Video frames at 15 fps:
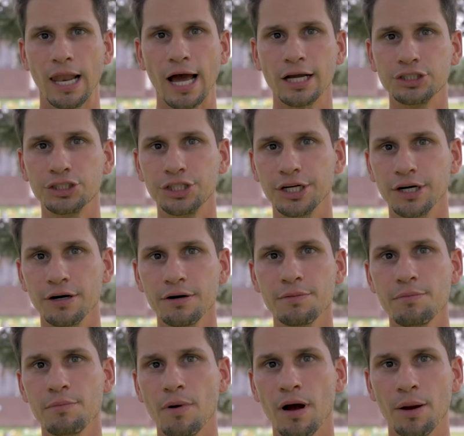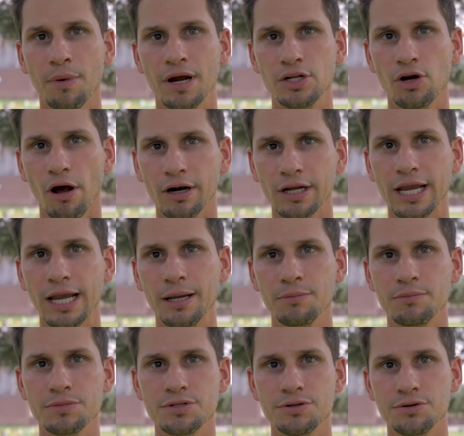last year, my, my daughter
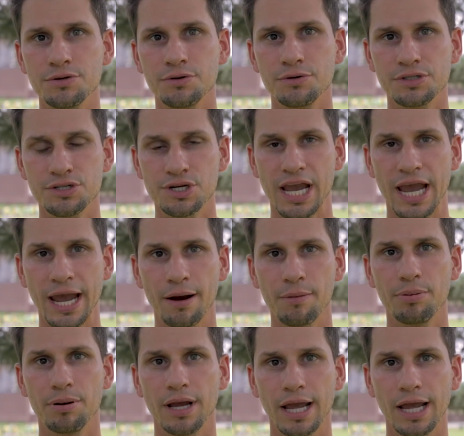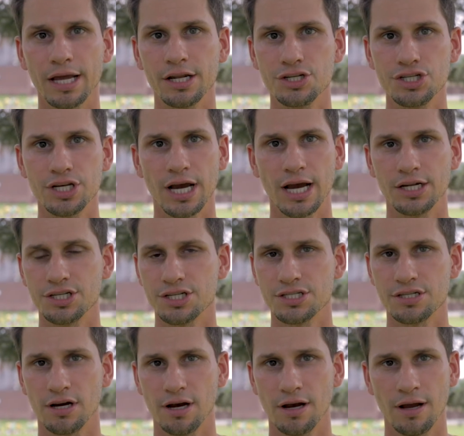came to, to camp and she had
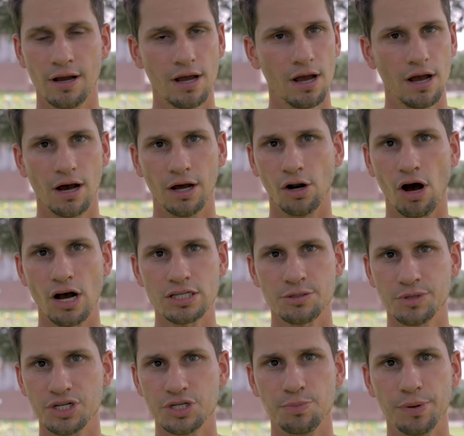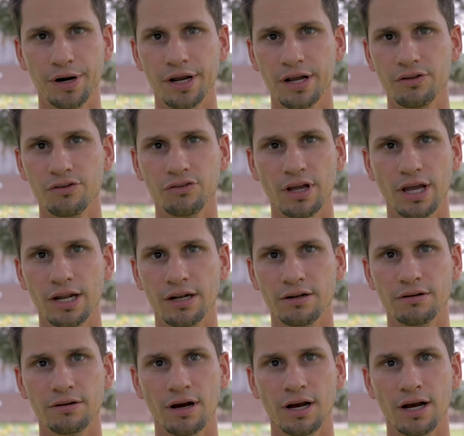just uh, an awesome experience and
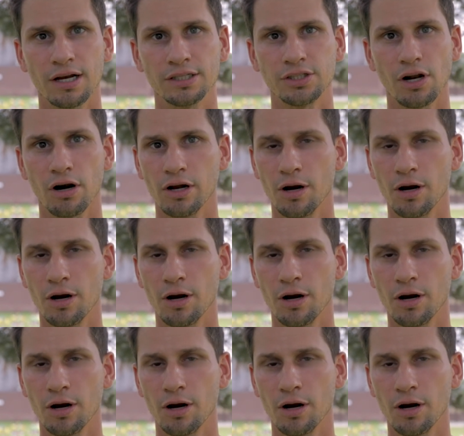uh, I saw